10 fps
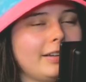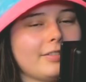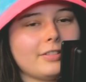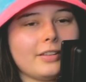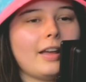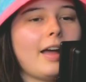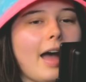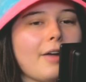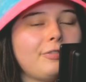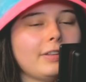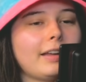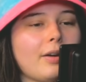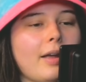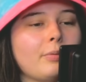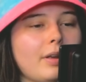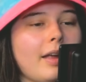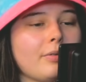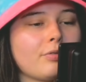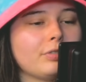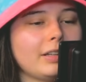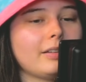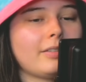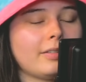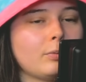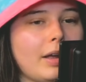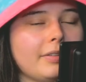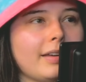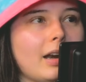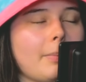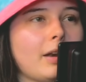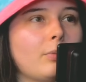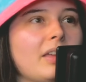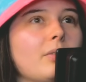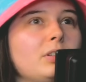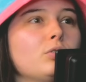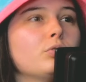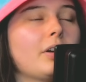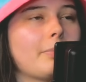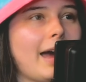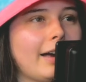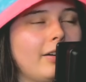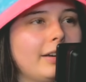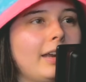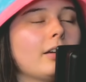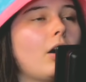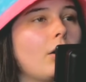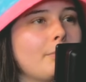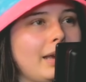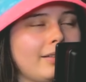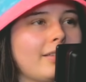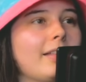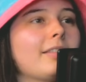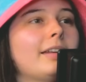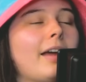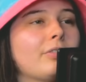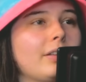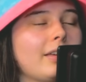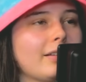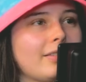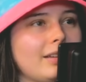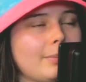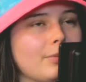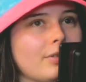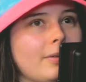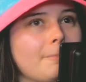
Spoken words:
It's just, I feel like it's really well set up in a way that when you look back on it, it all makes sense and everything seems